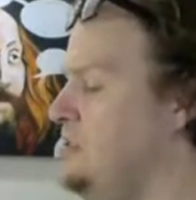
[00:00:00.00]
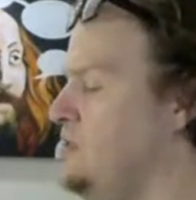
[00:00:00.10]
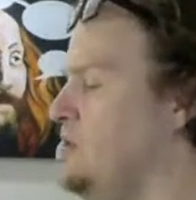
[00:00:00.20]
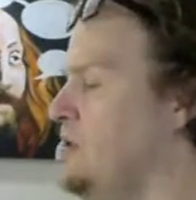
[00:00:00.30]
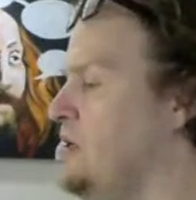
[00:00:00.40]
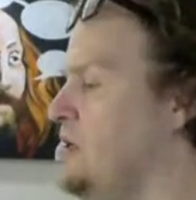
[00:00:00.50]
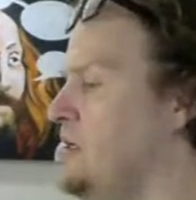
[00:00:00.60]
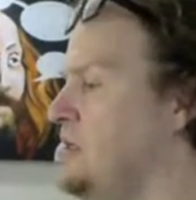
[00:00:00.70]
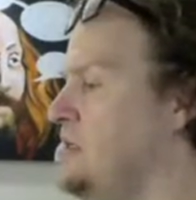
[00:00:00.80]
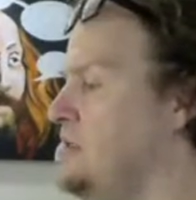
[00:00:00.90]
work
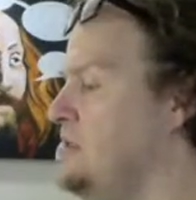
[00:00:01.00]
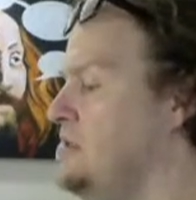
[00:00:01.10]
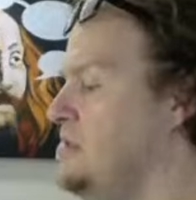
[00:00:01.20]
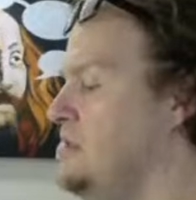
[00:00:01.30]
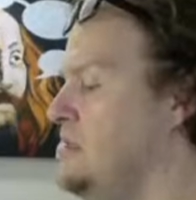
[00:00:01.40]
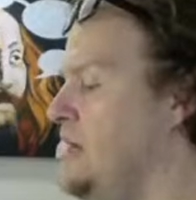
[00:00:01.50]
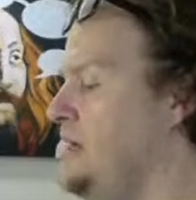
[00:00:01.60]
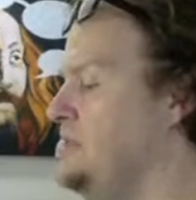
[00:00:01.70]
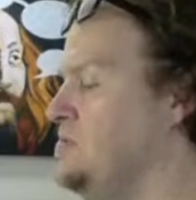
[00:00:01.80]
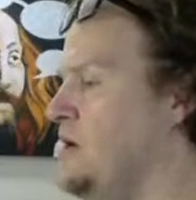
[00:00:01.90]
on that
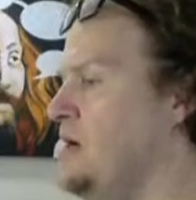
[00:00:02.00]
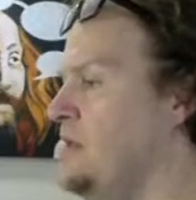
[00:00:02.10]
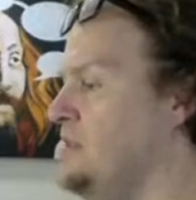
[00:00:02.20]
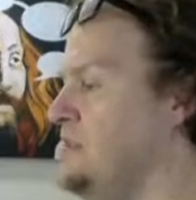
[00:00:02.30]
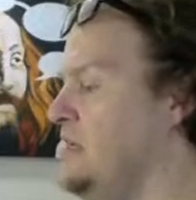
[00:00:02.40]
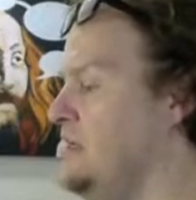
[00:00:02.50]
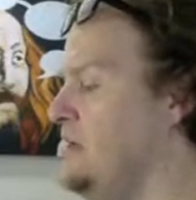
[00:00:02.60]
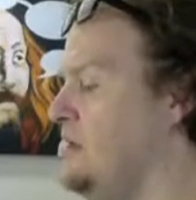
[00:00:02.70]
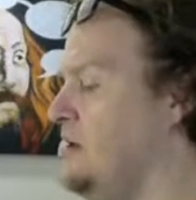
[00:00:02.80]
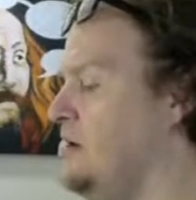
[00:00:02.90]
as well and send it
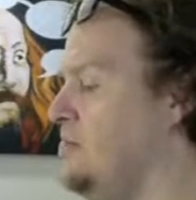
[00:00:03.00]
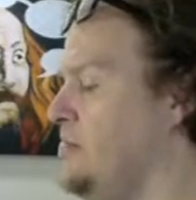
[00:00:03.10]
along,